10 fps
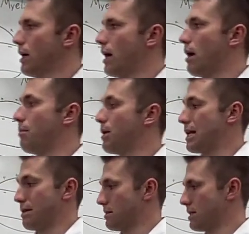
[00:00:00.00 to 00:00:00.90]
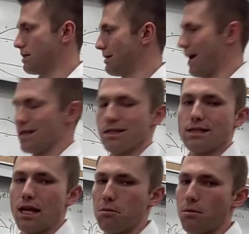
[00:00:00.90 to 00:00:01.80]
but it has the
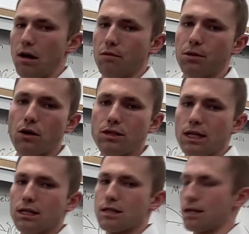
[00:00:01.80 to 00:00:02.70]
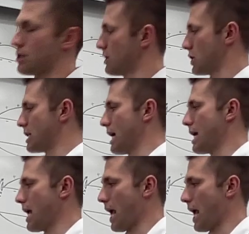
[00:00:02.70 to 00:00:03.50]
same amount of proteins, let's just say,